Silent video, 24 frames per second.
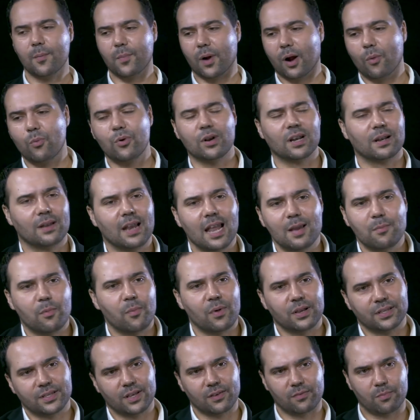But I wouldn't label
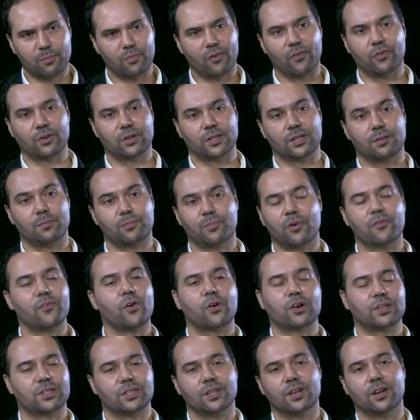myself a
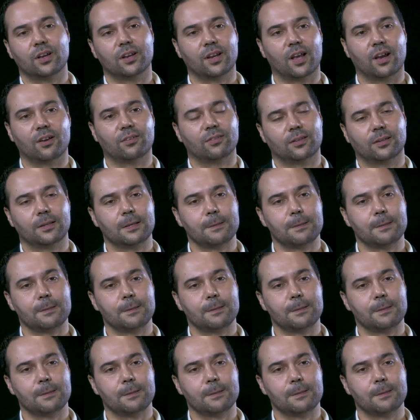provocateur, no.